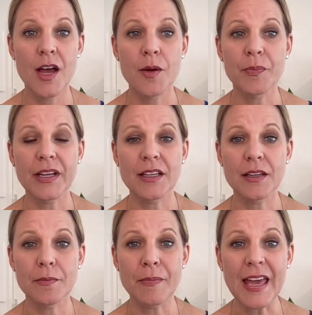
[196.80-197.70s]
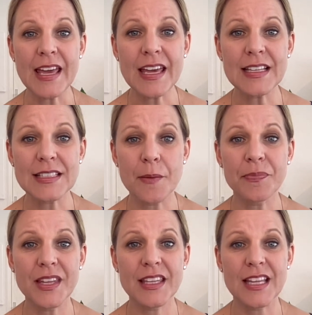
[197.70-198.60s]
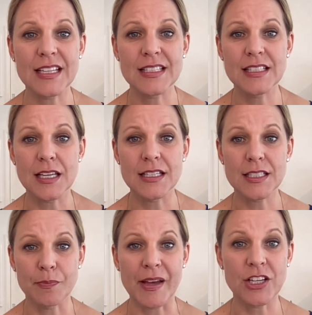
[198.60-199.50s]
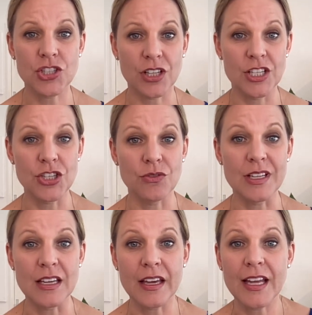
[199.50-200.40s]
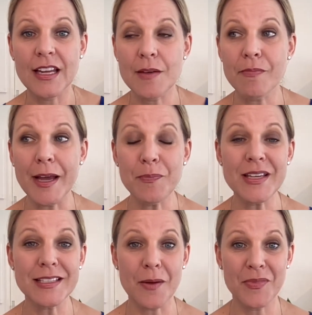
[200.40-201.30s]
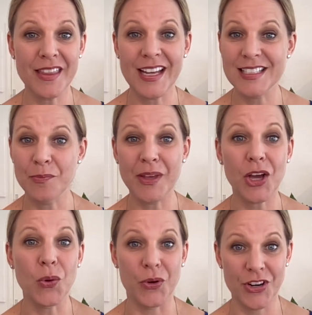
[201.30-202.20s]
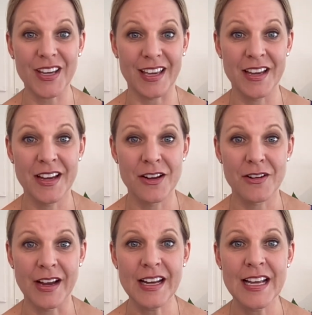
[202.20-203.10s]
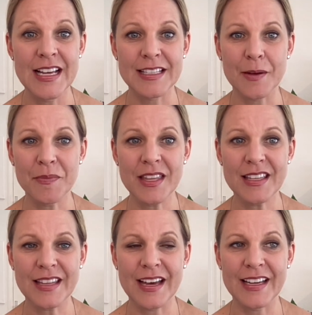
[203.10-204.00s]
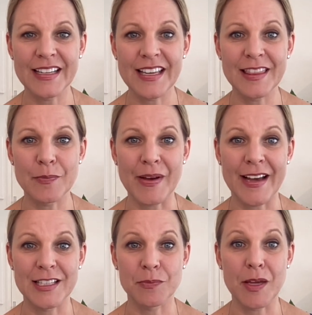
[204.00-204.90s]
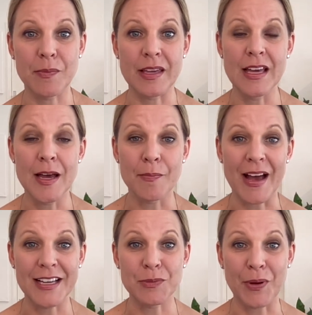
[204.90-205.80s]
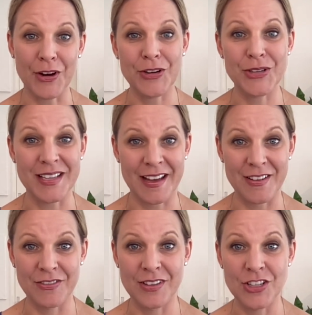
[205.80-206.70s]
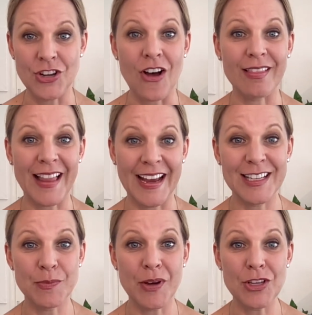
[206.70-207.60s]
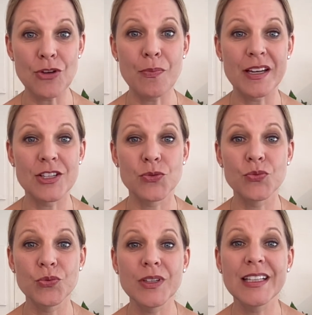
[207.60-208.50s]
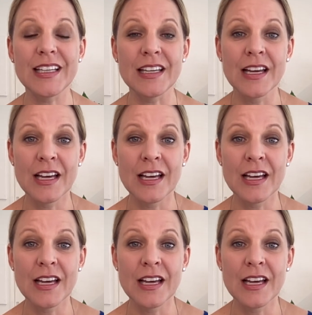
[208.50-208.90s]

But make it something that's special and unique, and it might be something that's a bit quirky, right? Something that in the past maybe past partners have not liked about you, but is really